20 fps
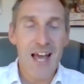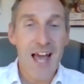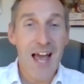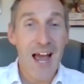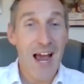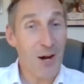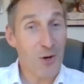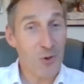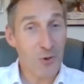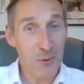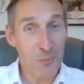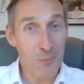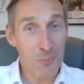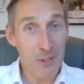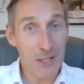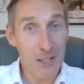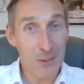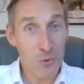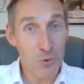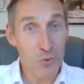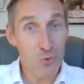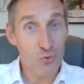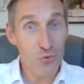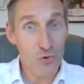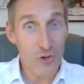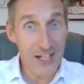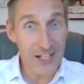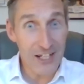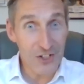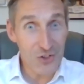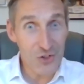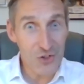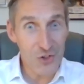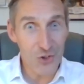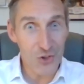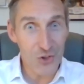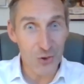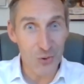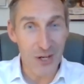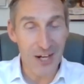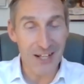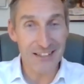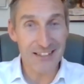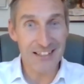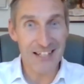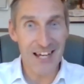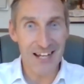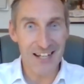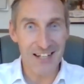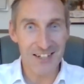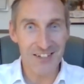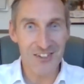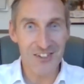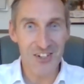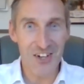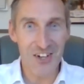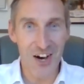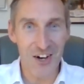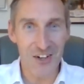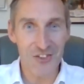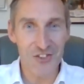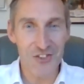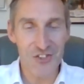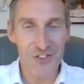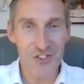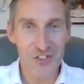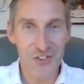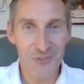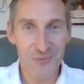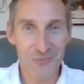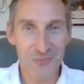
how can people reach you and get in touch?